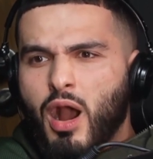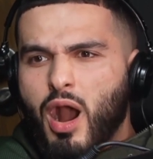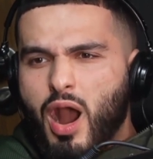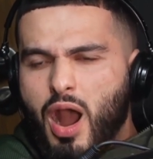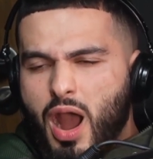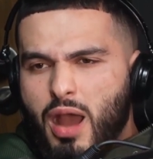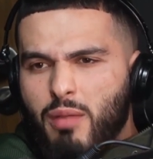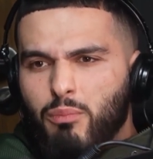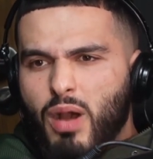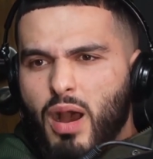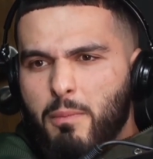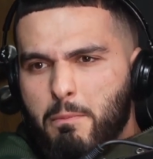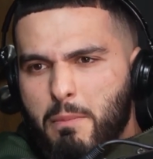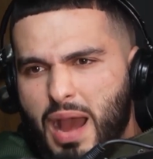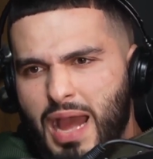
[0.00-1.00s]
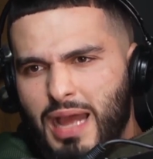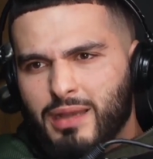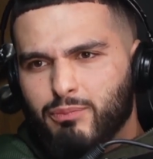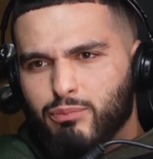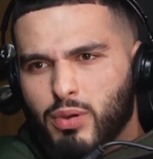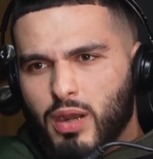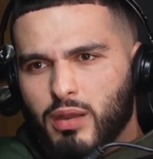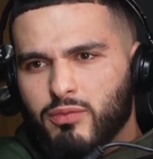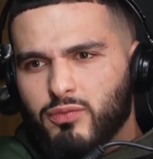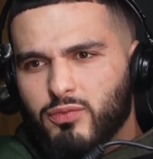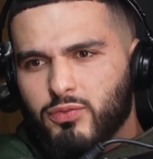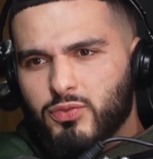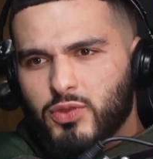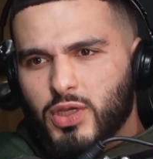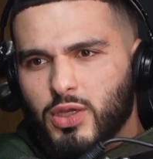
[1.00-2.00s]
I'm a man, bruv.
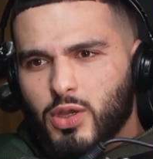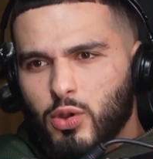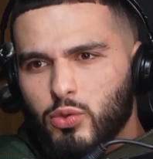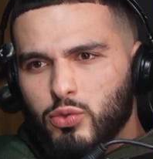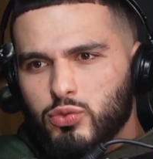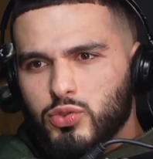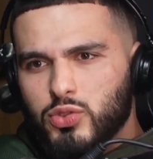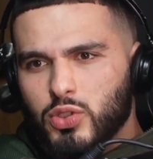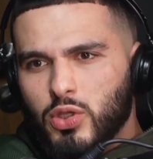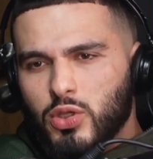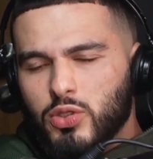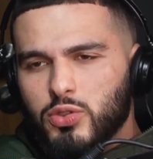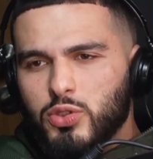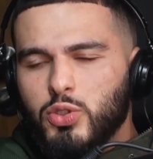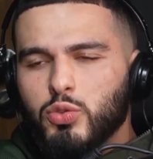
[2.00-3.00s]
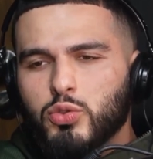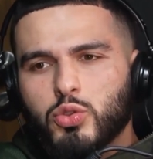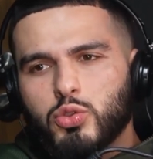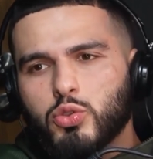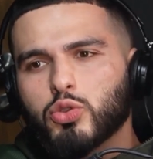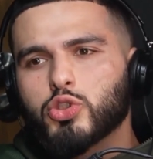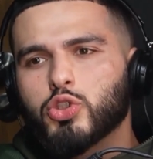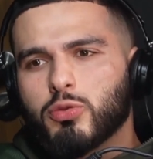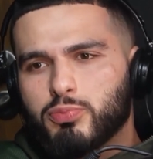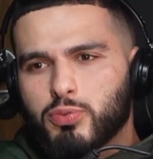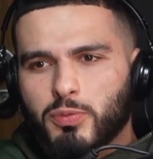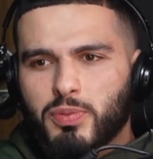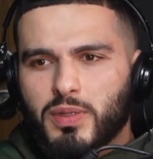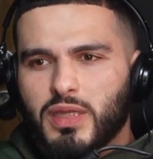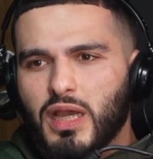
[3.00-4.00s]
That goes. You do your job
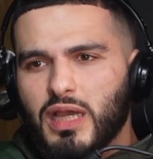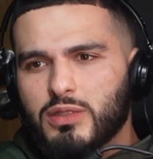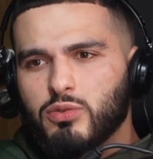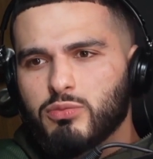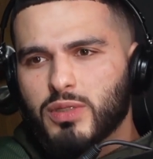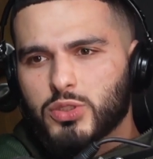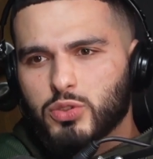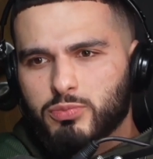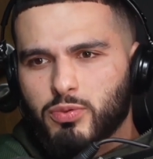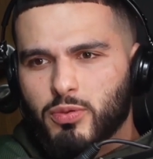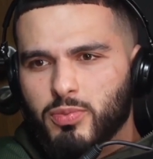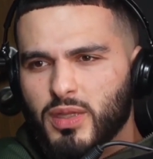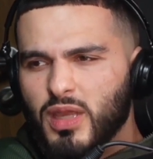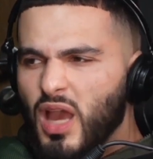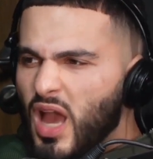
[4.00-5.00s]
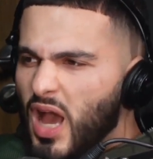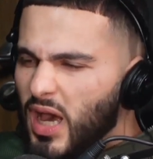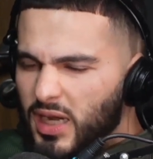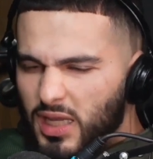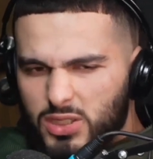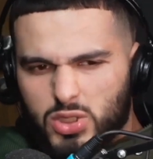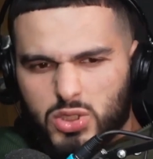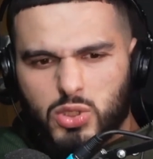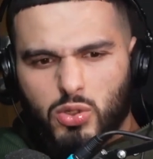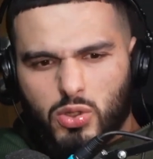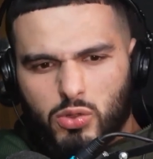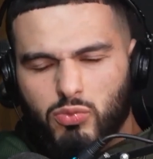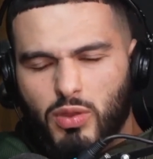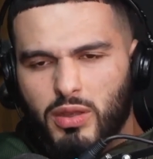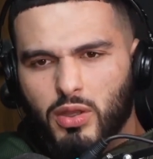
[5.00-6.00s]
properly. I do my job properly. Mm. And I just
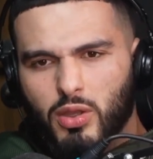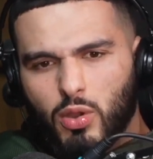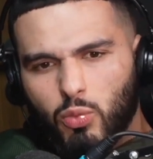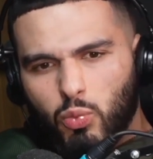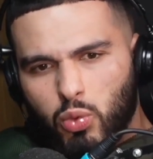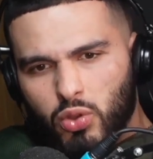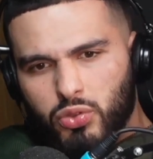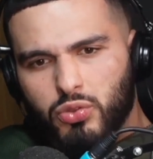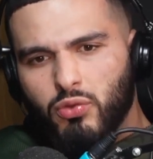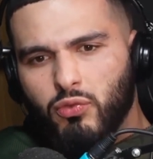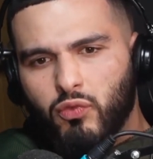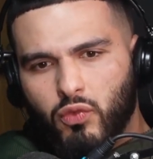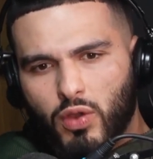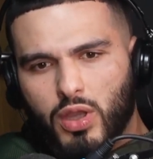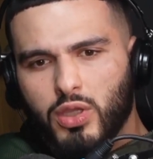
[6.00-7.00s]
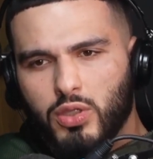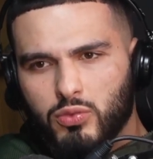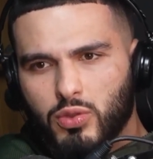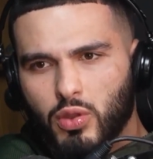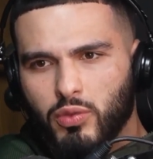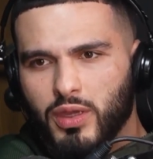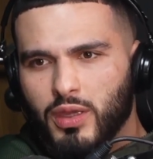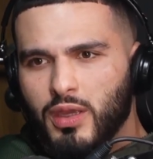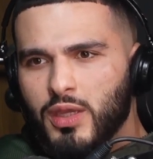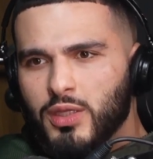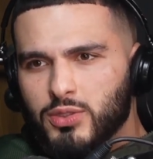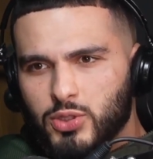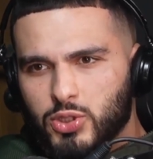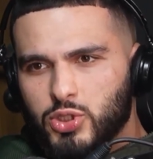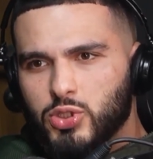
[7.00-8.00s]
look around and go, what the fuck are you doing
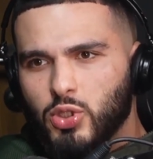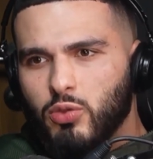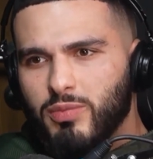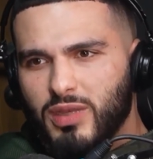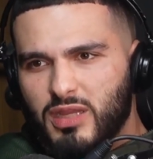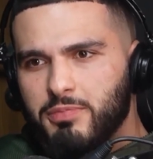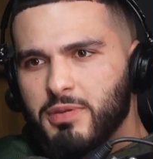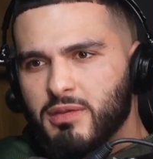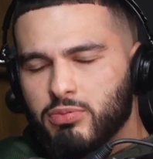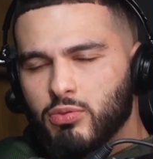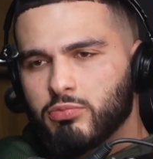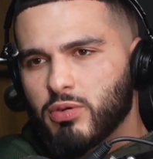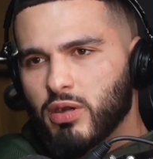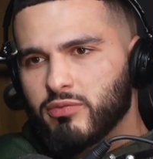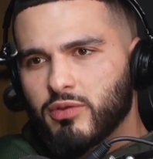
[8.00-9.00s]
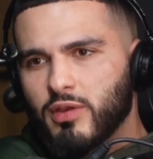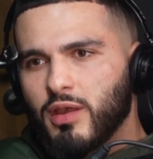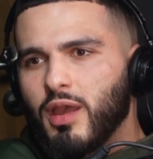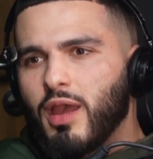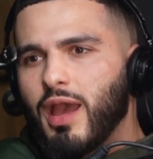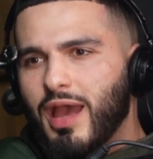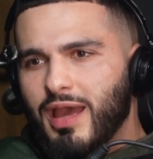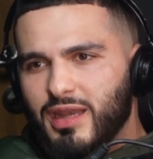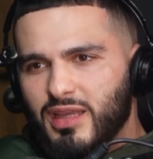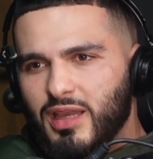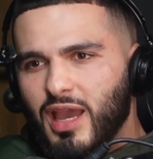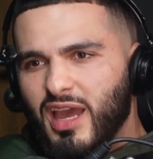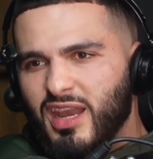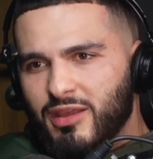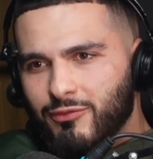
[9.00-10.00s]
to so many people, bruv? And it
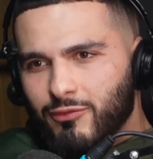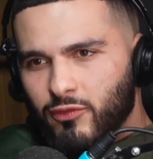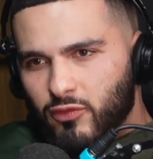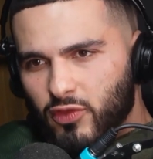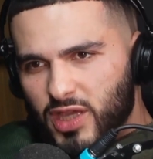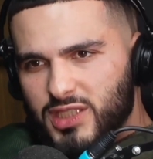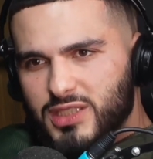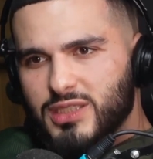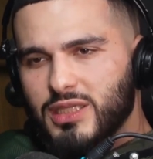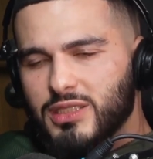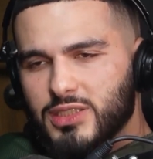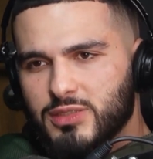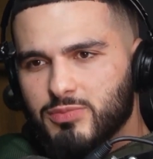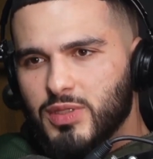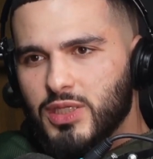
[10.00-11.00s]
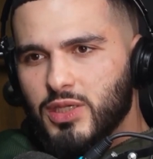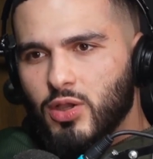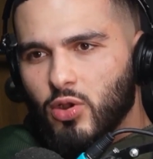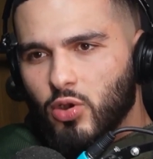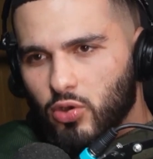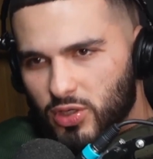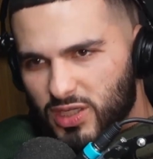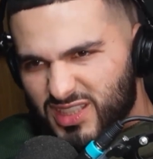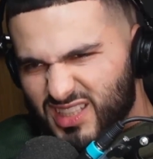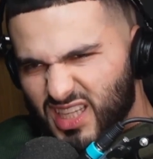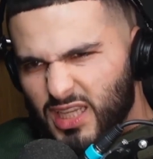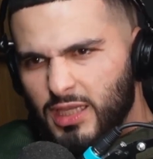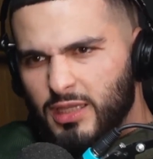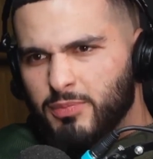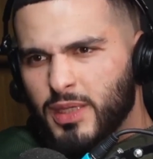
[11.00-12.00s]
and it vexates me on a
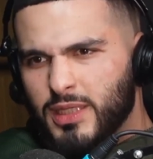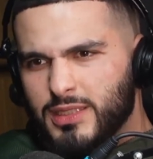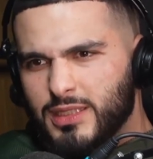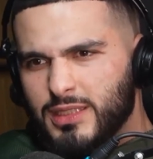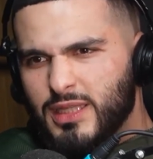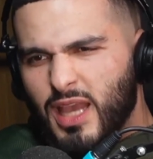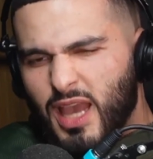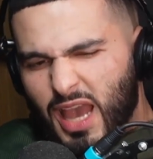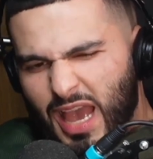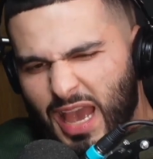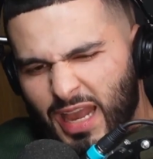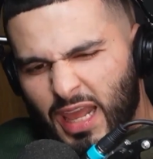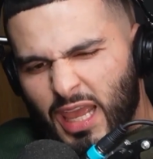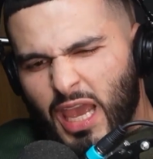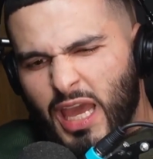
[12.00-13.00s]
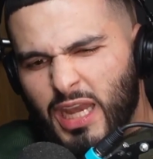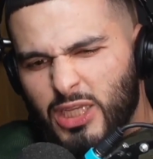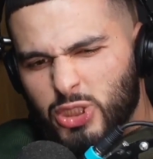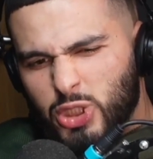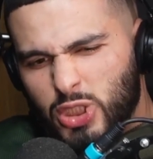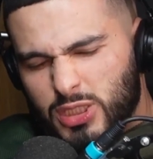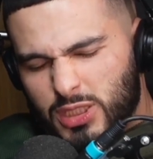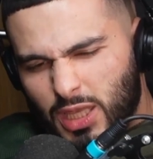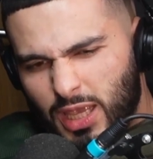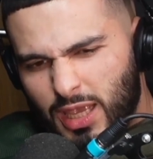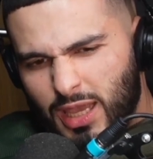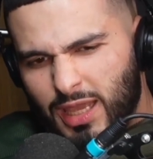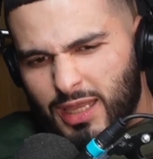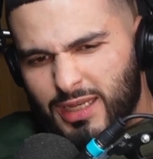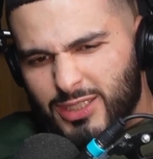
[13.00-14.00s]
daily basis. I, I don't even know and if that it, word and exists, just, and I'm
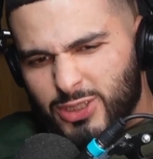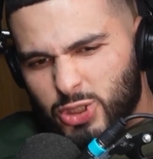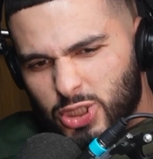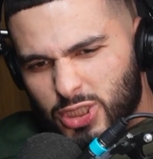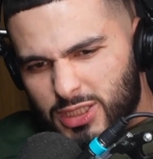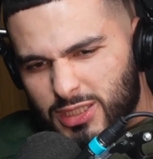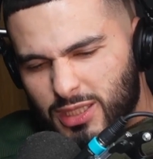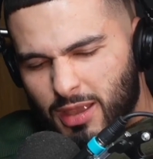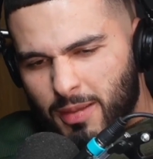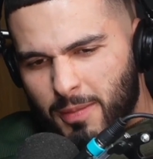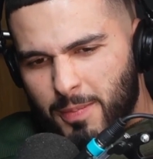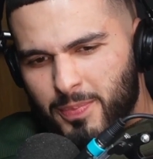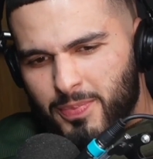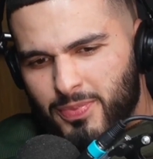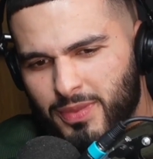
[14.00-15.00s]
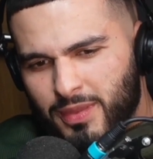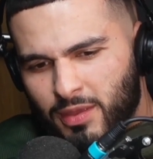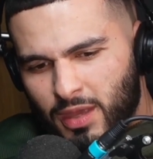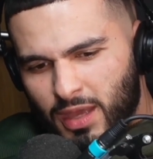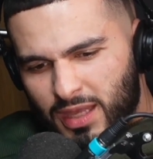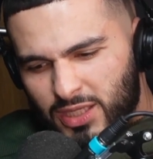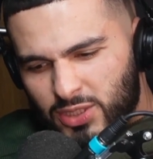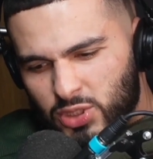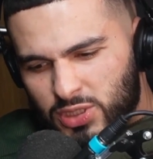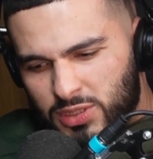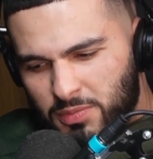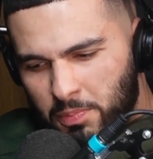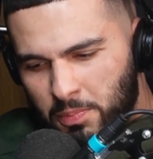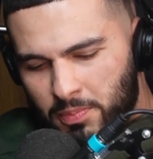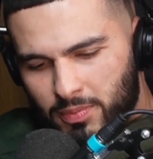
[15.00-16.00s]
down for it. Just, vexate. And it just,
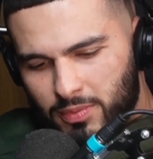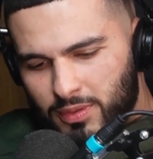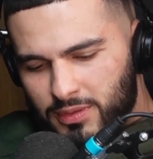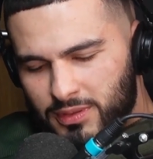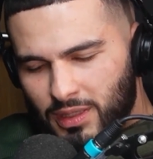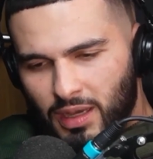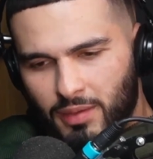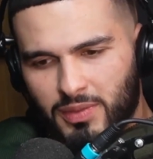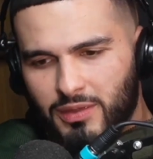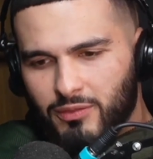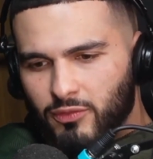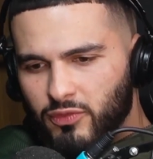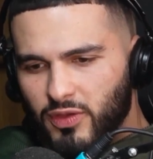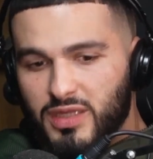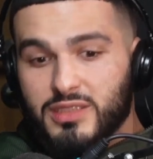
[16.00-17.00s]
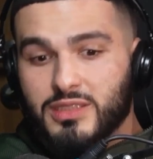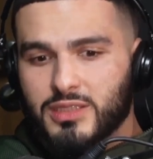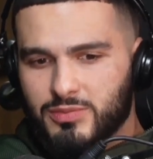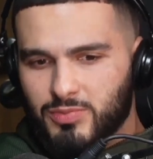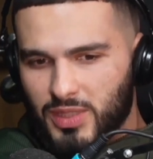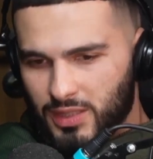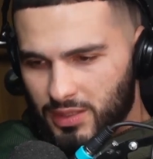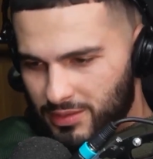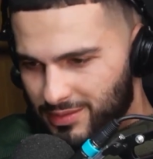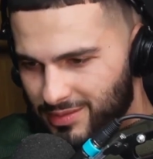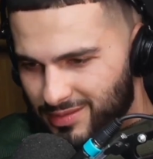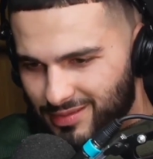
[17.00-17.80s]
yeah. I mean, it vexes me. It.